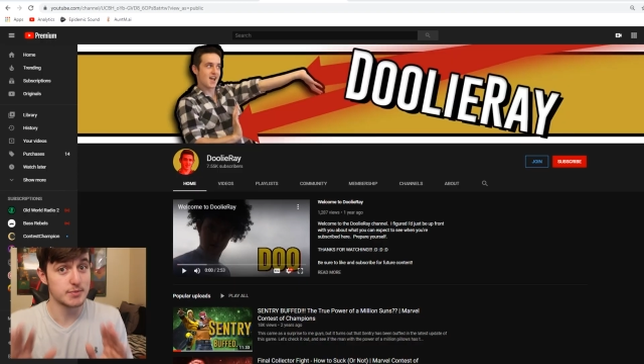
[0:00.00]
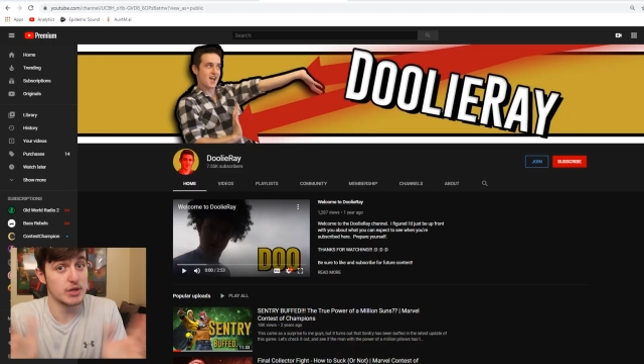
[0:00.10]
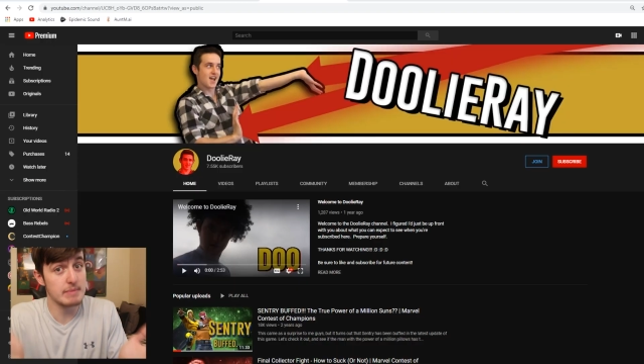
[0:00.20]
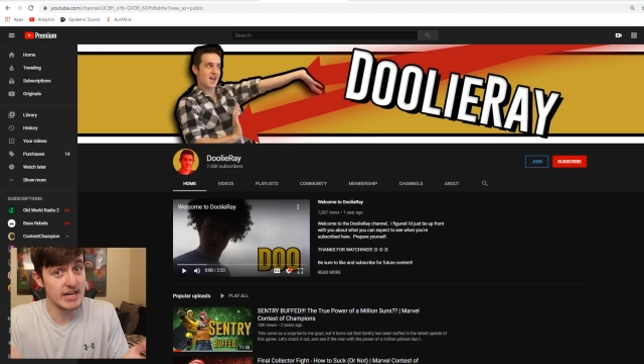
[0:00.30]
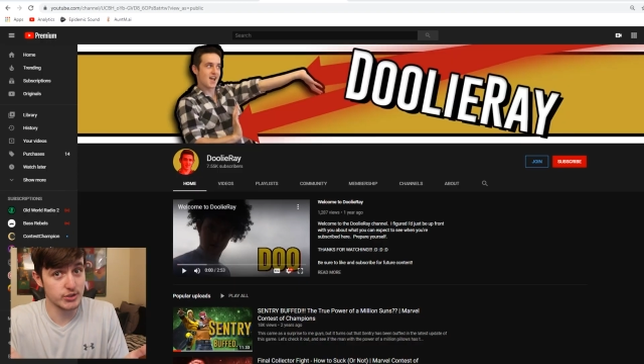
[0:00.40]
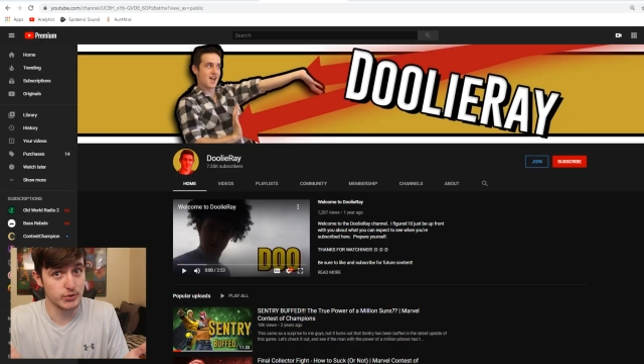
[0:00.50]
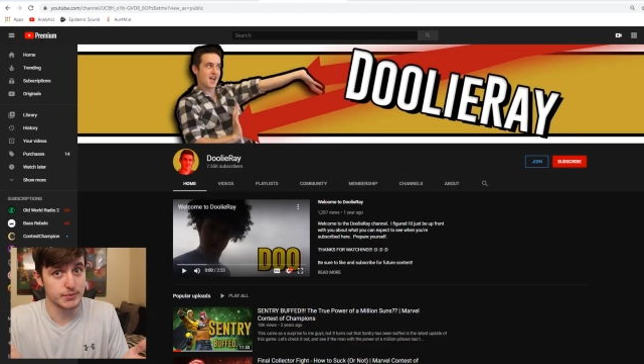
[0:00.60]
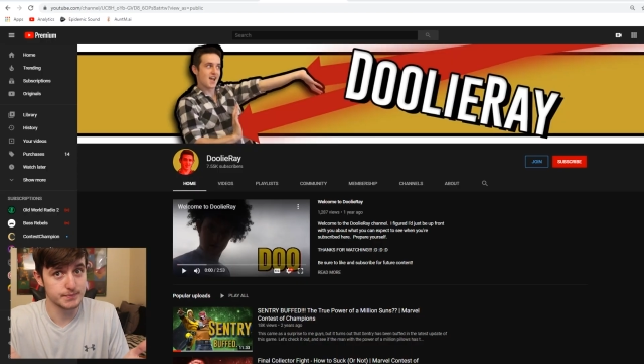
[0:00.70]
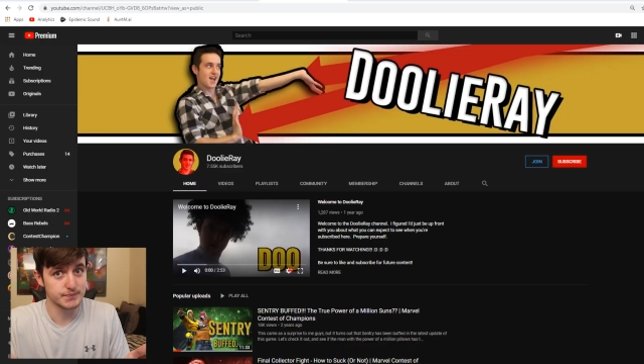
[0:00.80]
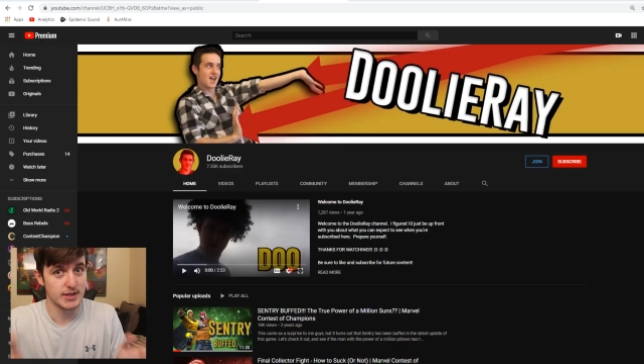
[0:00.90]
pretty magical.
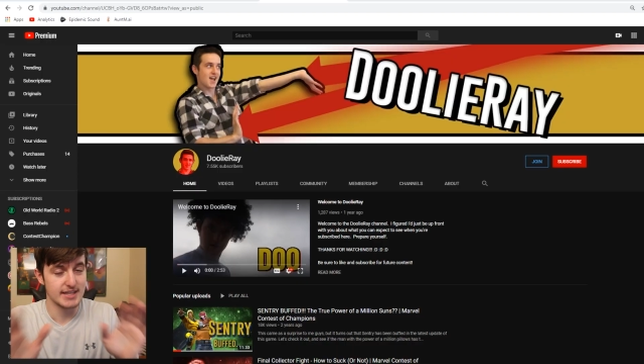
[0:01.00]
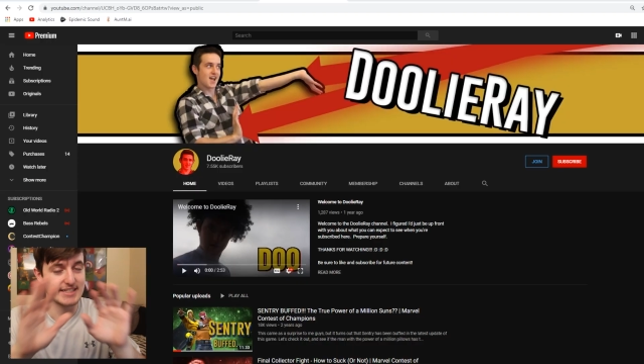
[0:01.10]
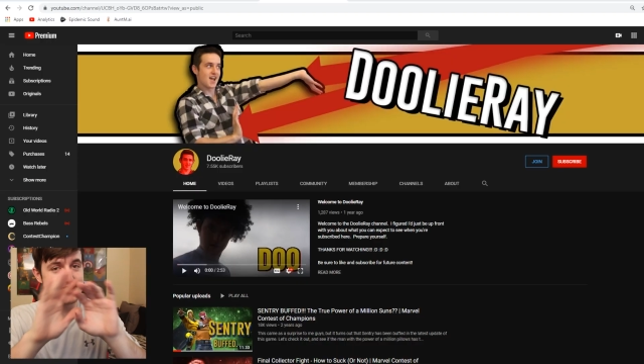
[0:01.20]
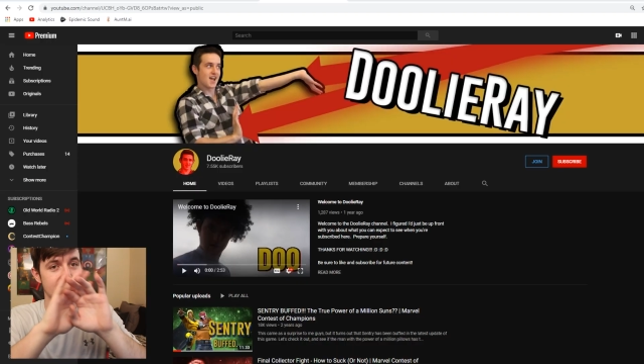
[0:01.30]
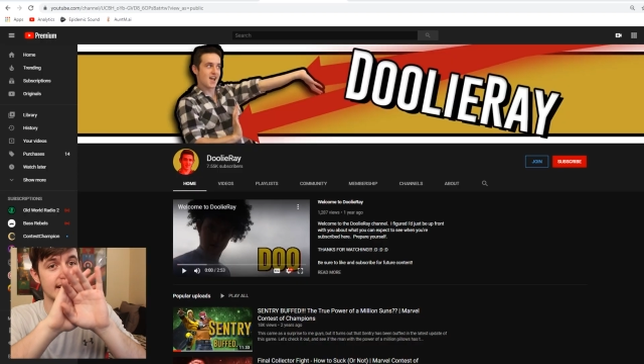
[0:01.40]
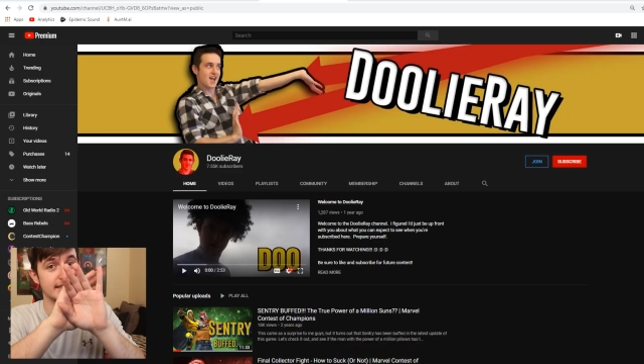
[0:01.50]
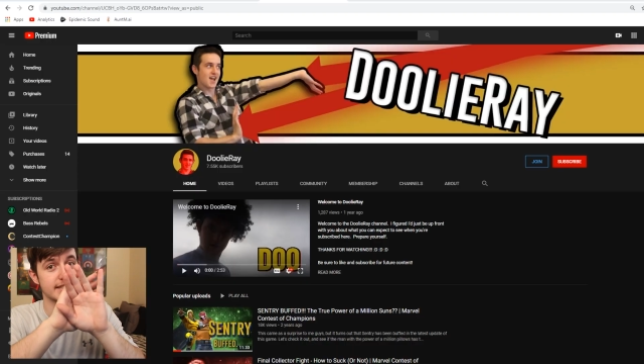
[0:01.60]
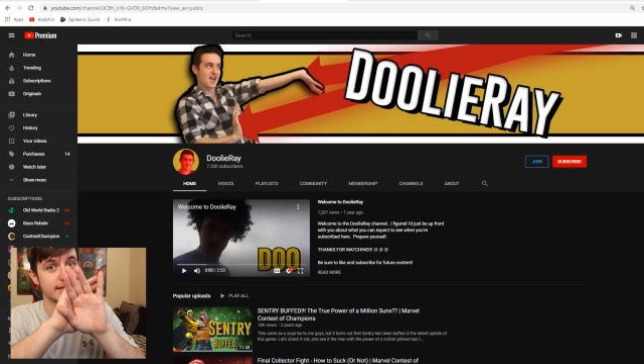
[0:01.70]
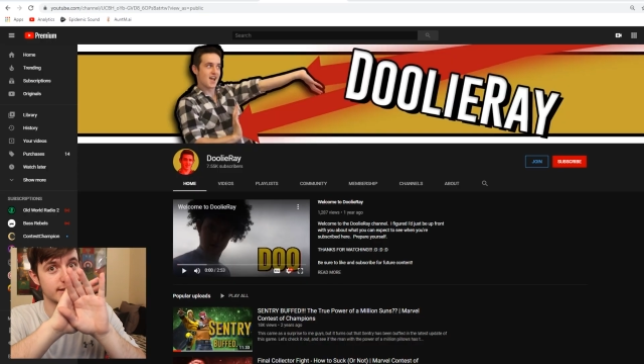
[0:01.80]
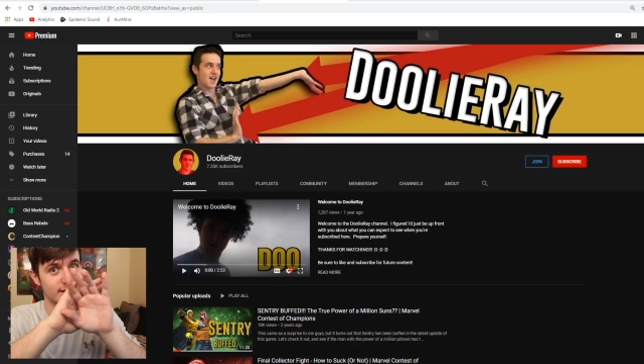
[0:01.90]
It
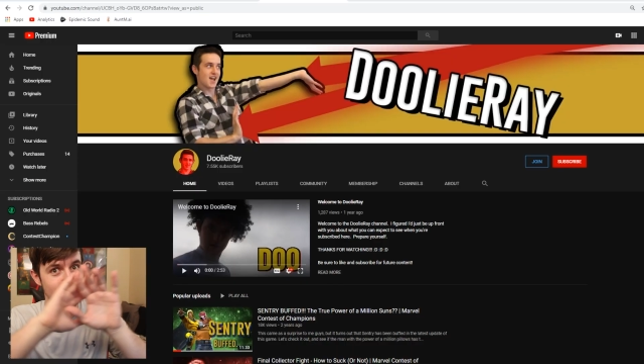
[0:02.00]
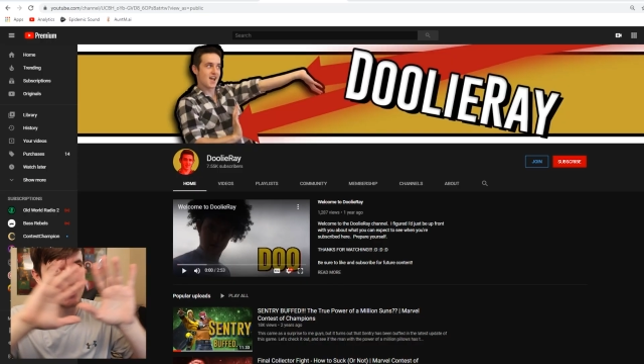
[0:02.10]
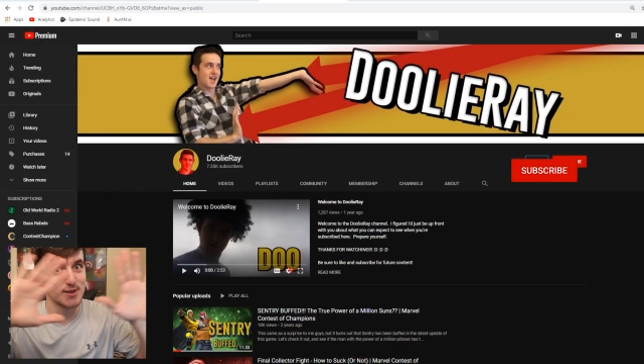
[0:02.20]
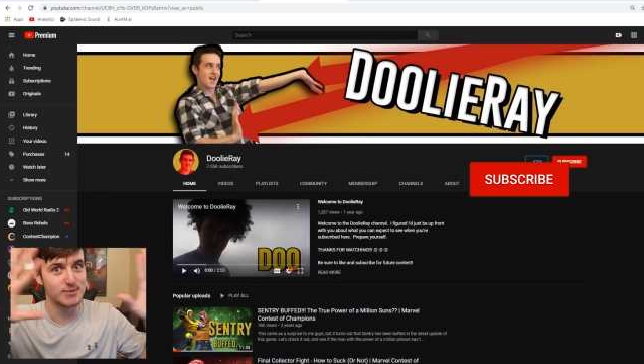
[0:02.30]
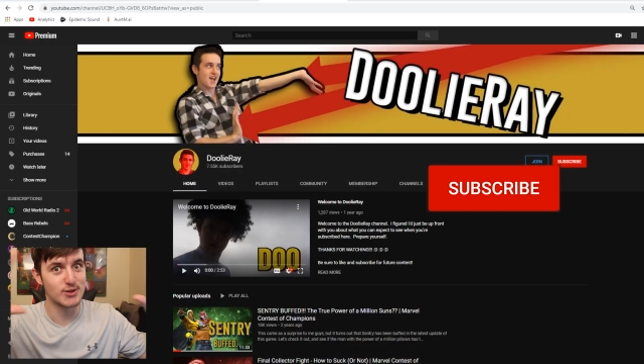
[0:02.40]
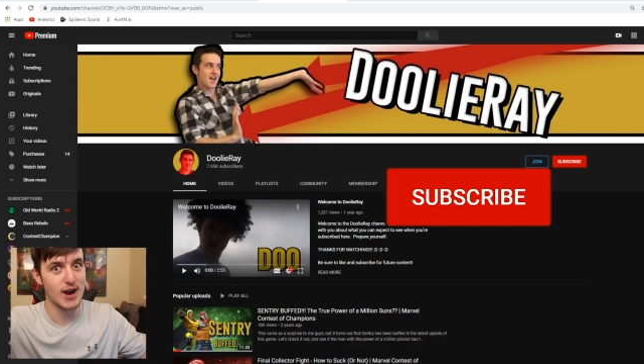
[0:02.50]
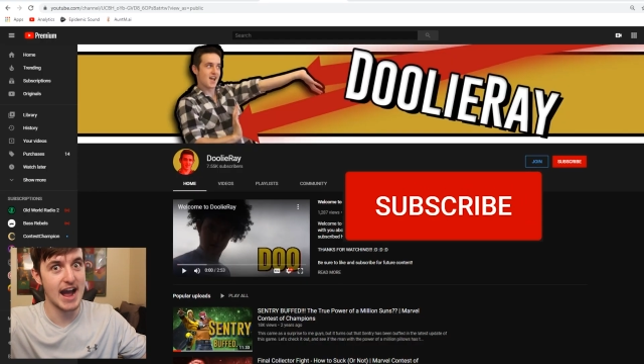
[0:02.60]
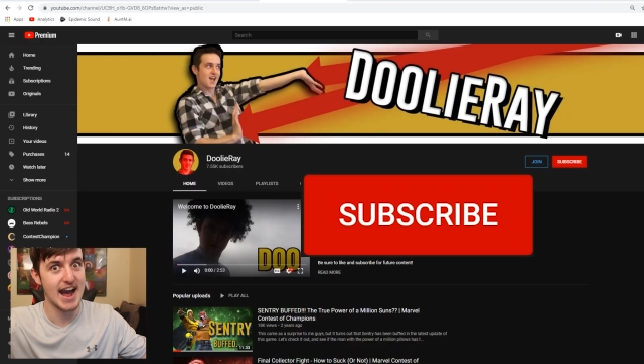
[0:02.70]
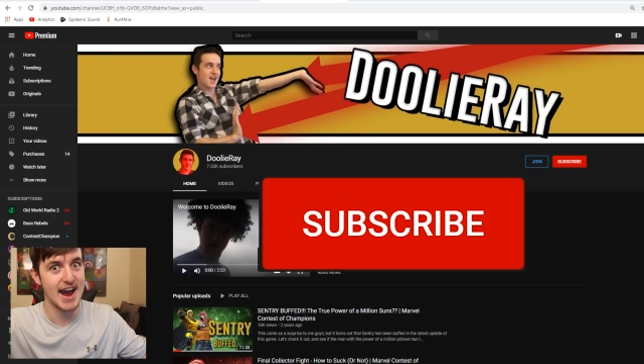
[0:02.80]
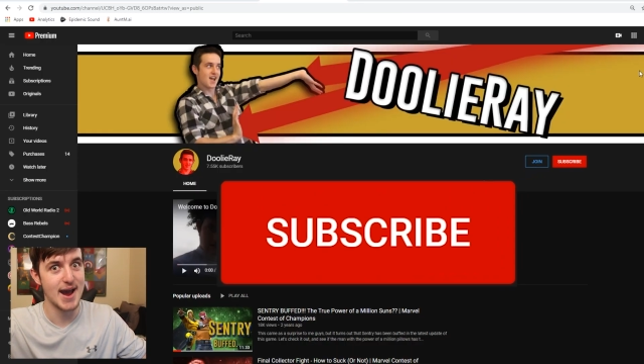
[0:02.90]
says,
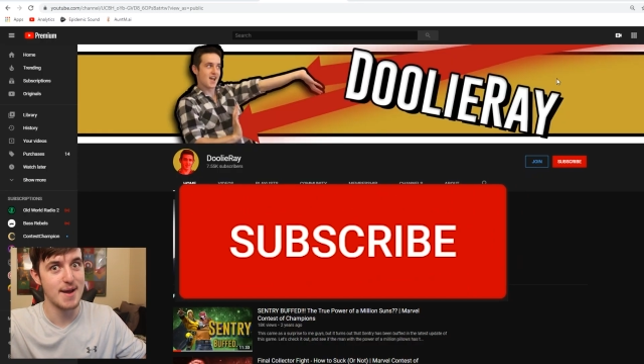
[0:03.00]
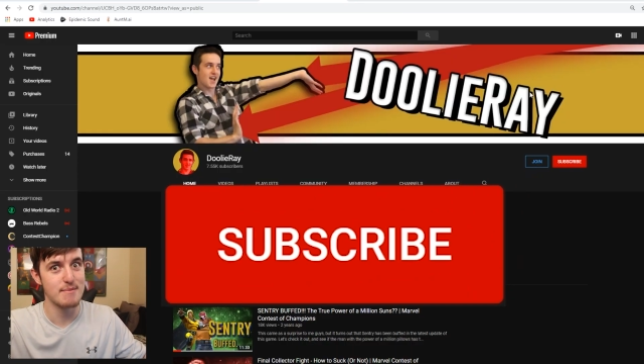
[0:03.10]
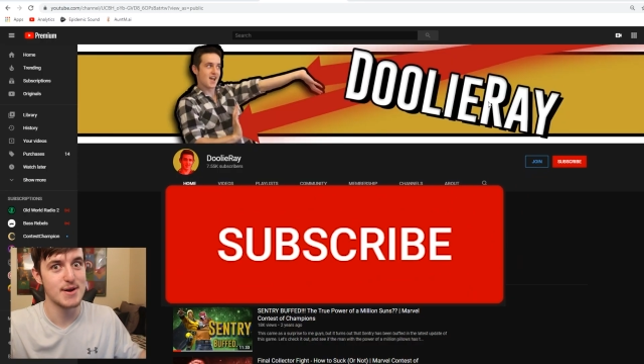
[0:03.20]
subscribe.